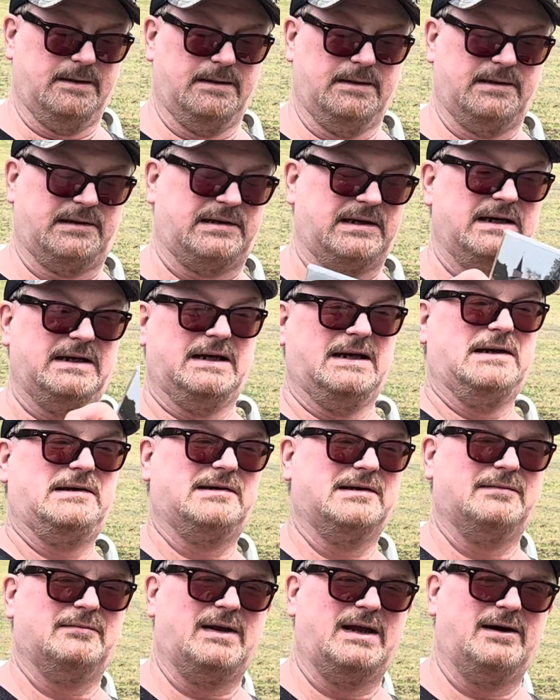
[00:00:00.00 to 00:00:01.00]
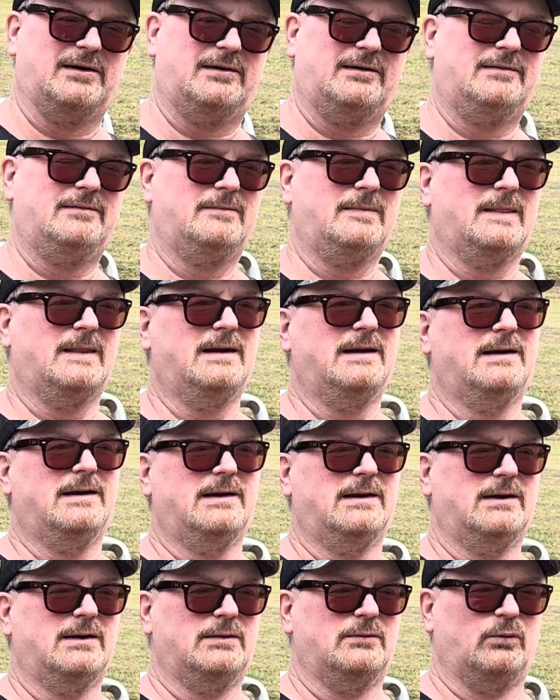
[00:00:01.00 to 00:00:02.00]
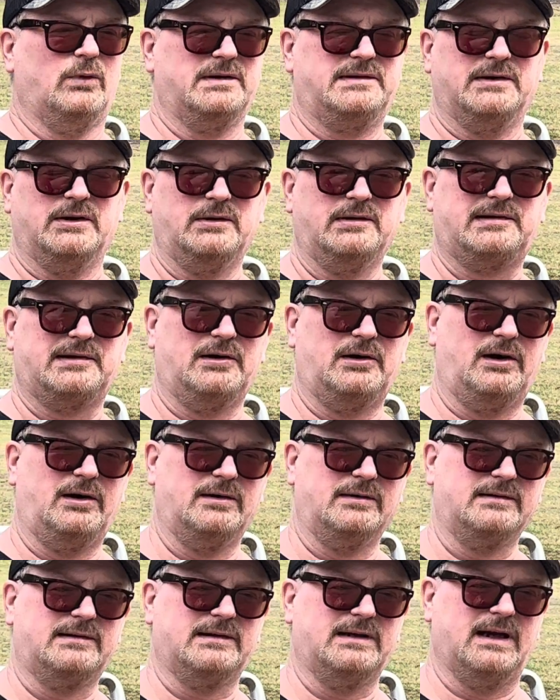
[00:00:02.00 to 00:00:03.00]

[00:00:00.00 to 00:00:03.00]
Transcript: CDs in the mail with new songs,